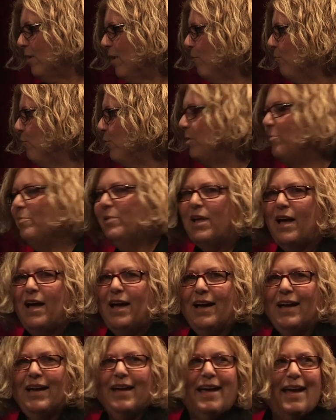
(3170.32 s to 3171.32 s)
a wood
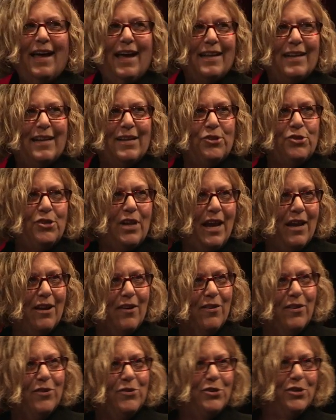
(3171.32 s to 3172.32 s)
block, and a
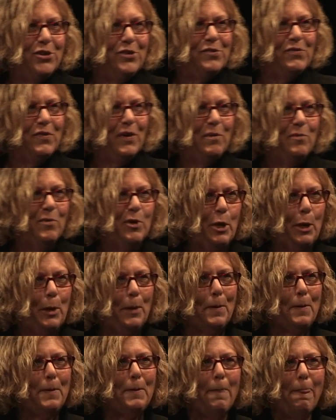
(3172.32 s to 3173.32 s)
shaker to choose from
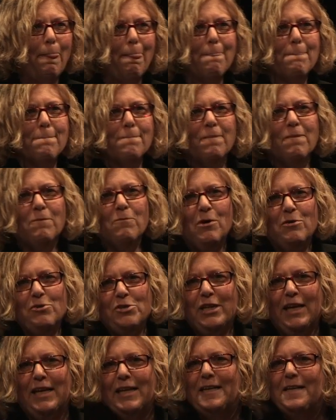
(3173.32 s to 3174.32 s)
here. What would
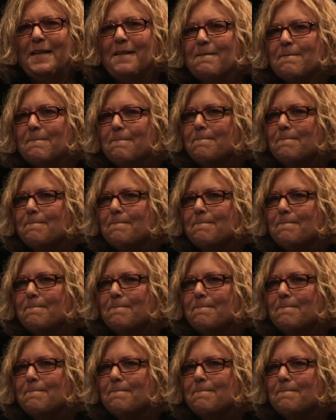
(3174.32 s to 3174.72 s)
you like?